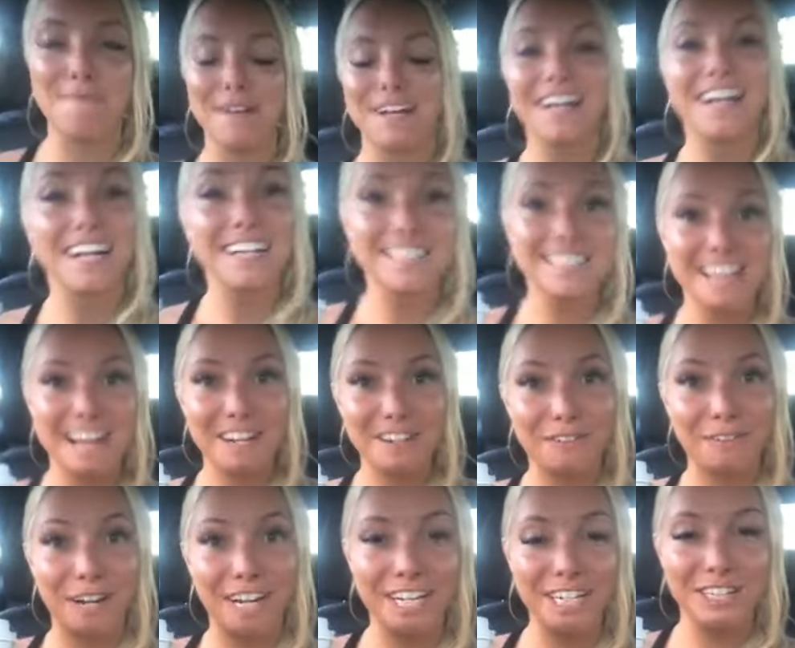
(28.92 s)
and I just had a
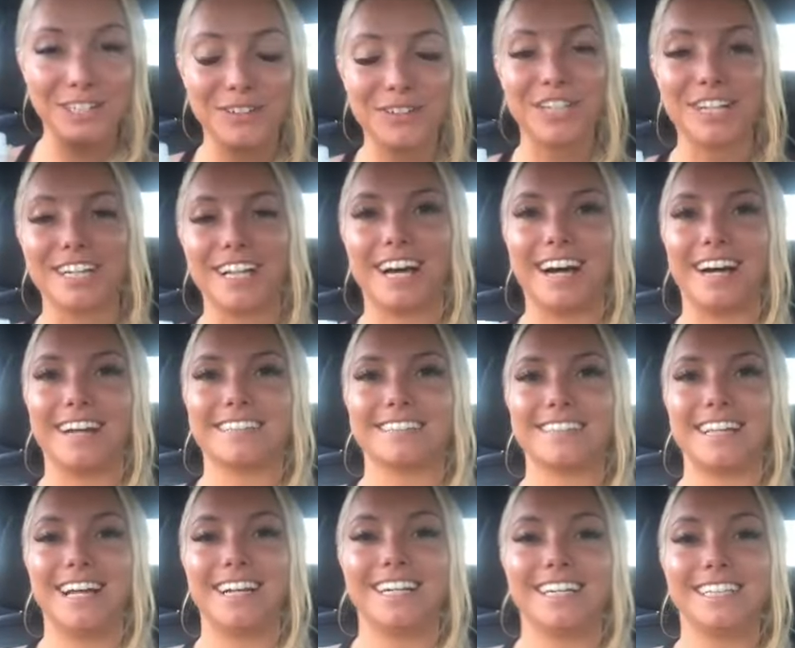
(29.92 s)
great yoga class
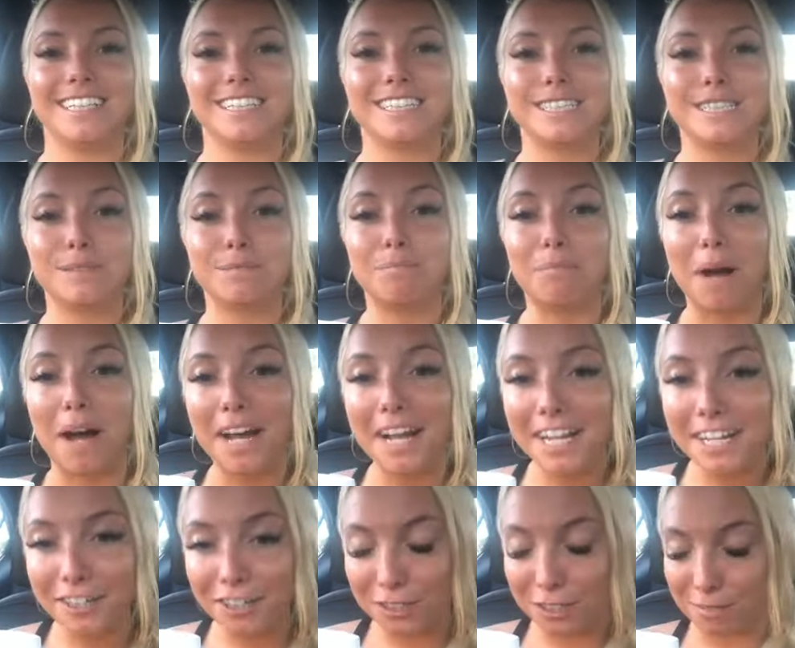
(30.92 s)
and it
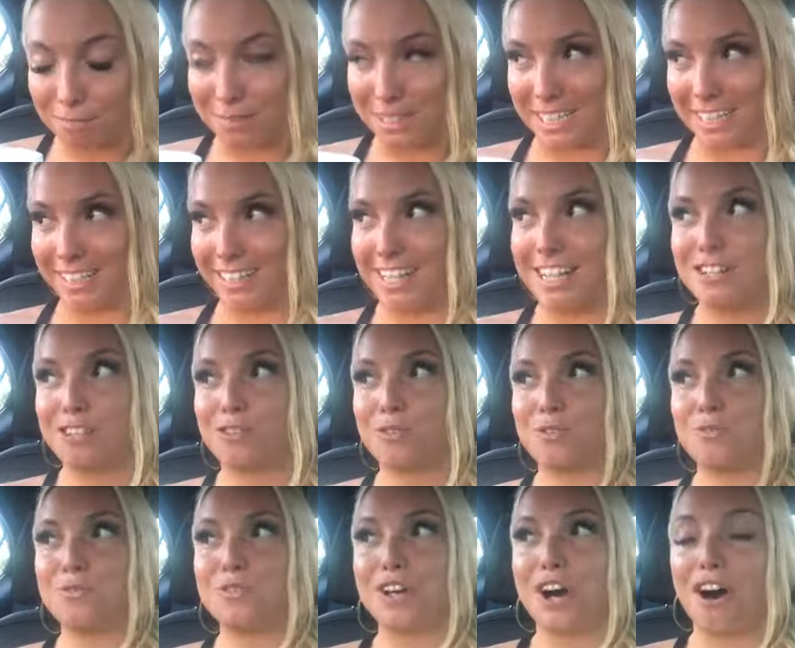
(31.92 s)
inspired me
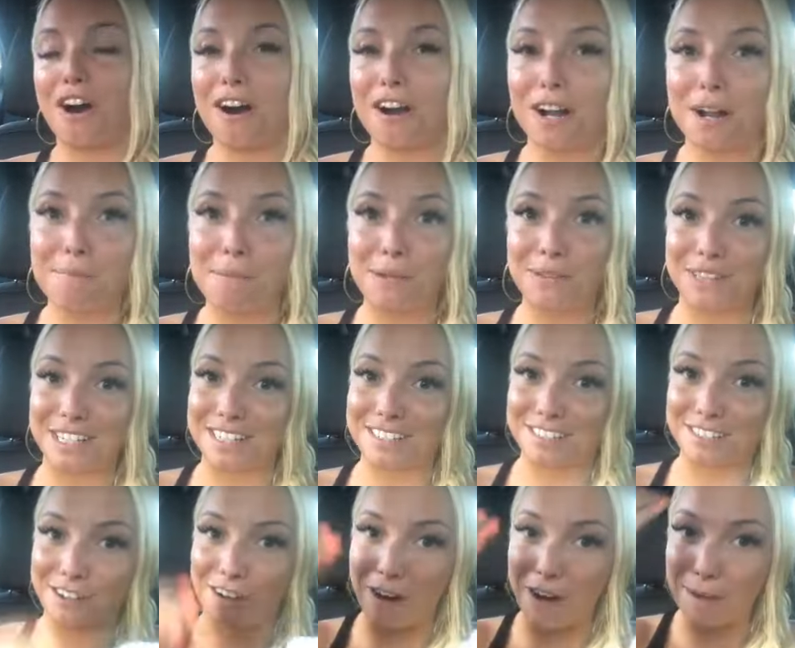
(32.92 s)
to talk about this
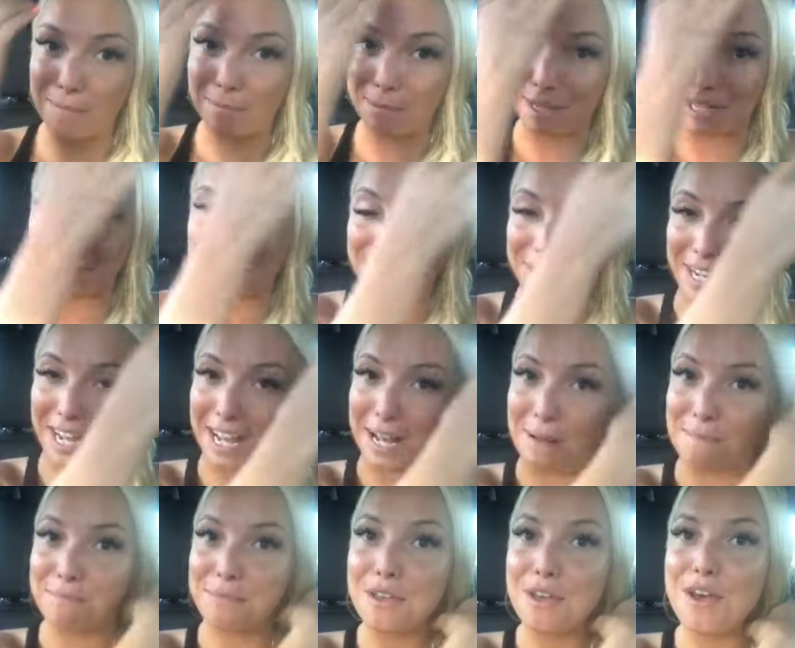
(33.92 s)
topic, okay?
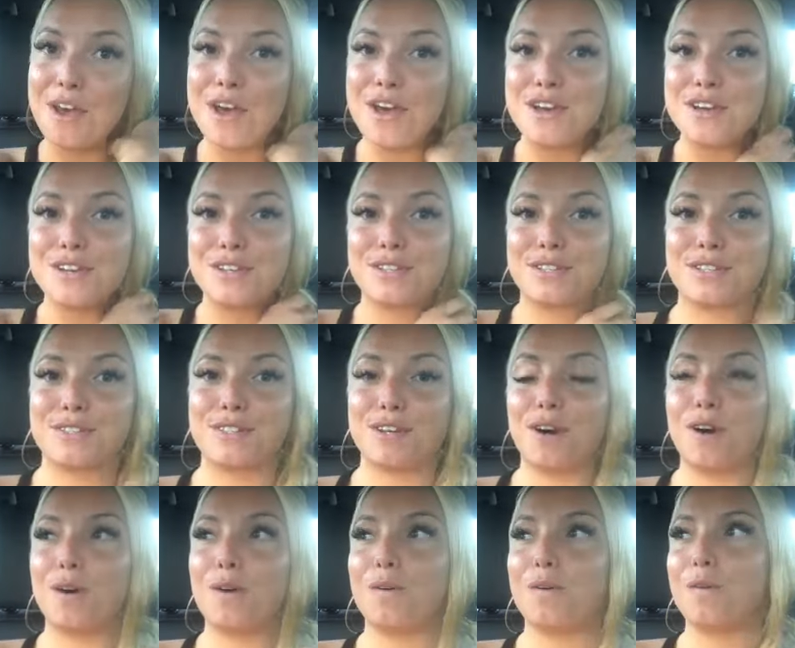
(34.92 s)

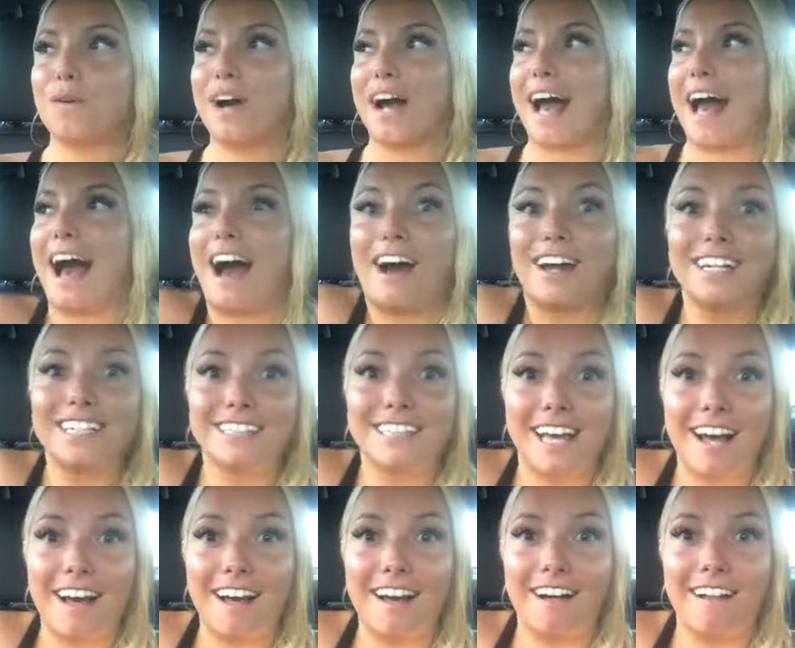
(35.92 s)
So, how to
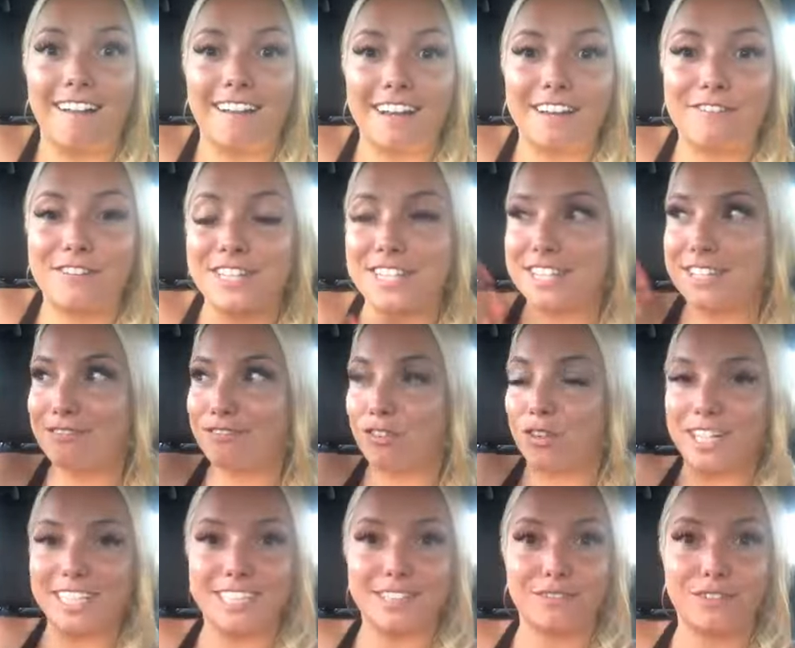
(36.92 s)
tell if it's the
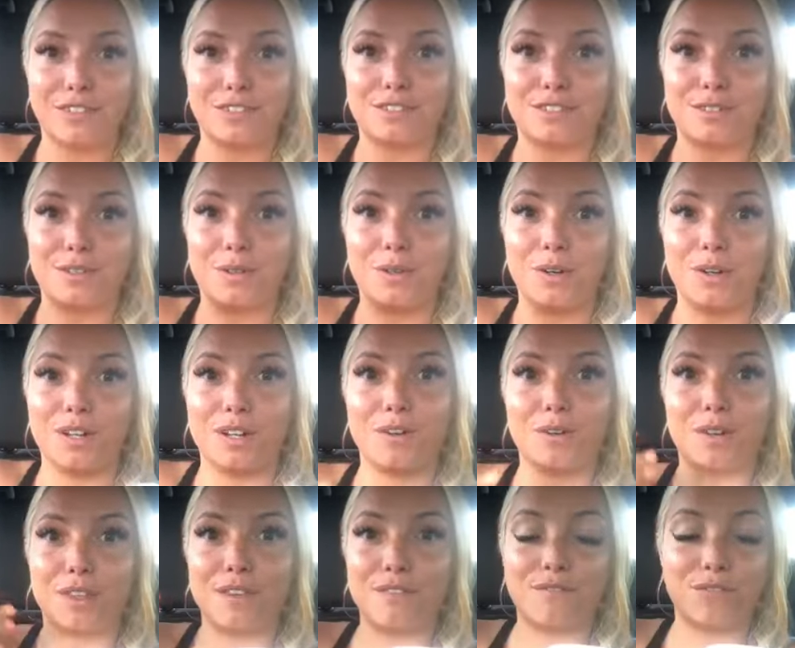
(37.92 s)
voice of your soul or
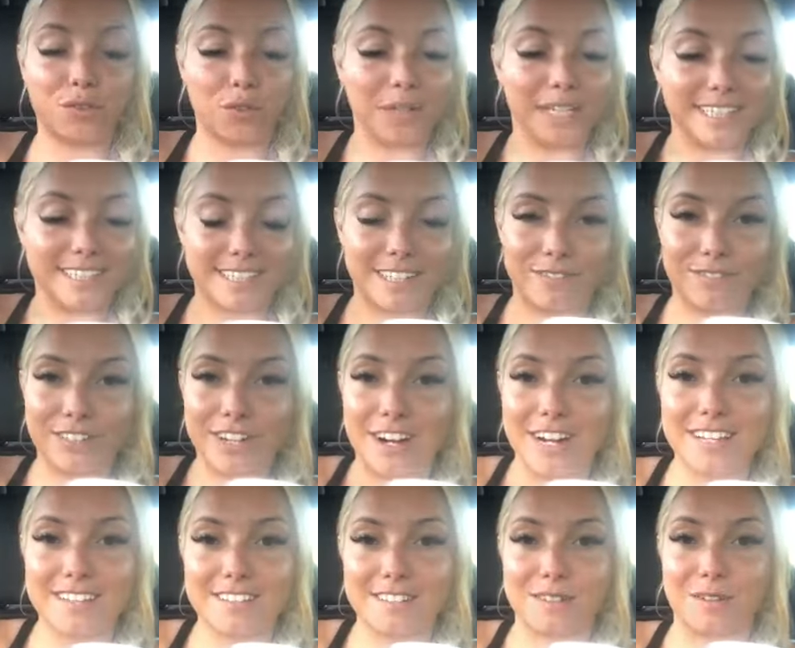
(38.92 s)
the voice of
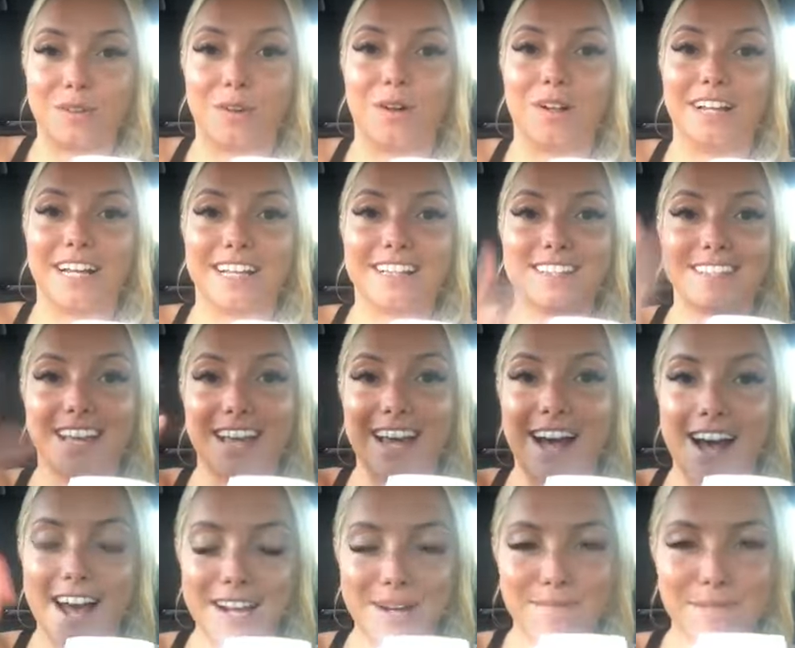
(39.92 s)
not soul? And say
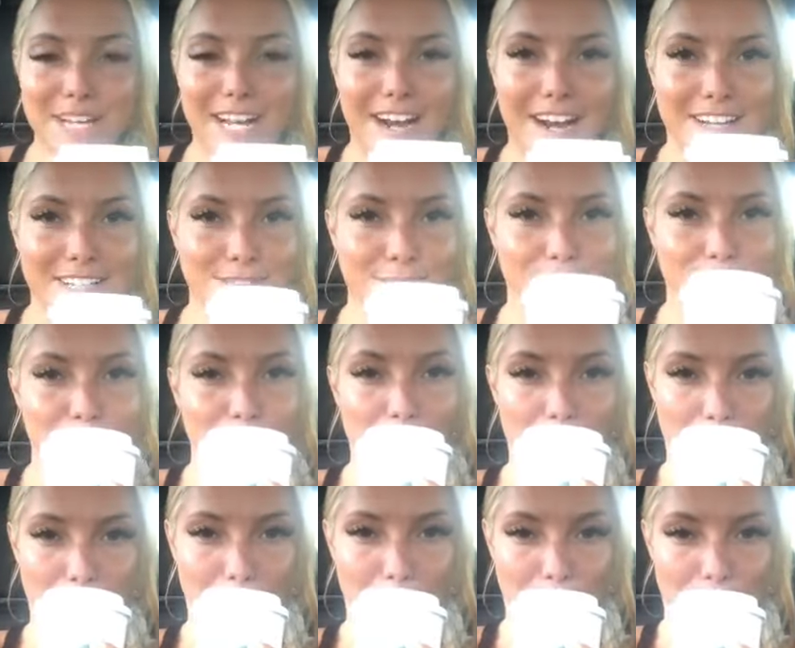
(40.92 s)
hi to me, guys, when you
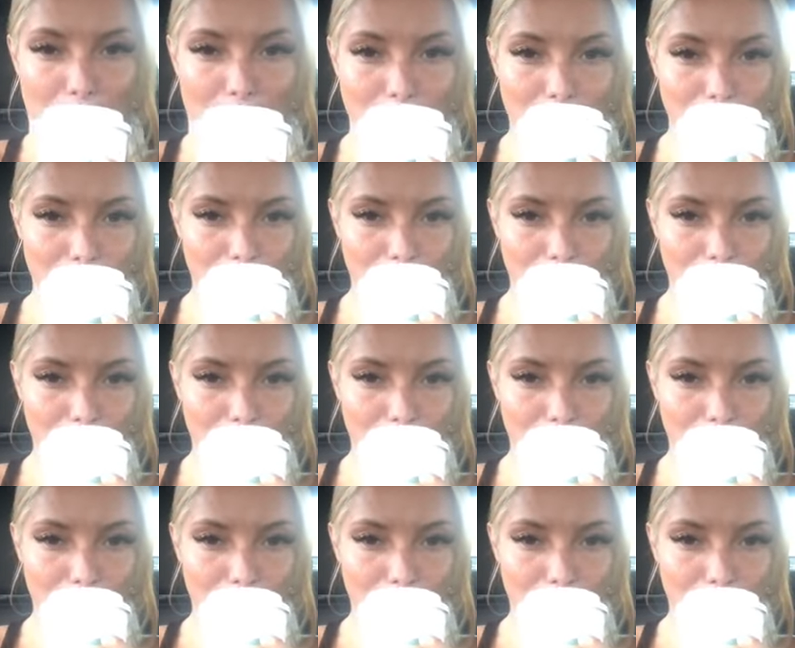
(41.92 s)
pop on.